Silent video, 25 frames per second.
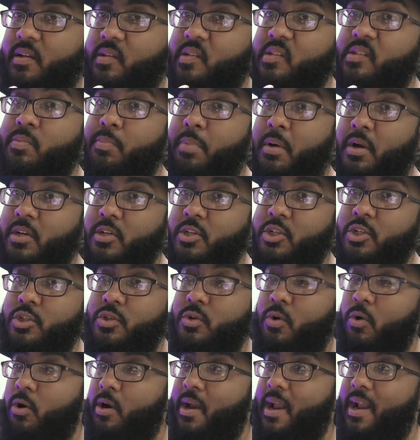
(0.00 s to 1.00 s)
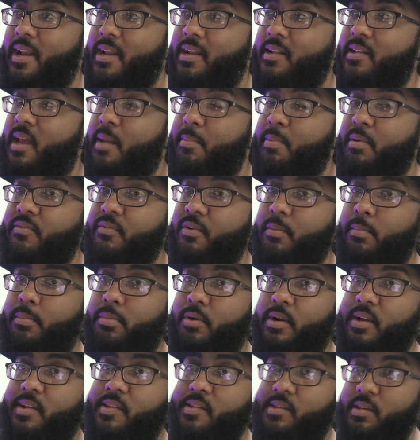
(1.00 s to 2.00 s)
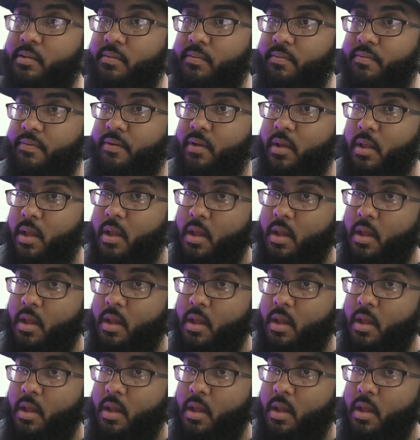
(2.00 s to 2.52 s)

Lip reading: sponge or any type of abrasive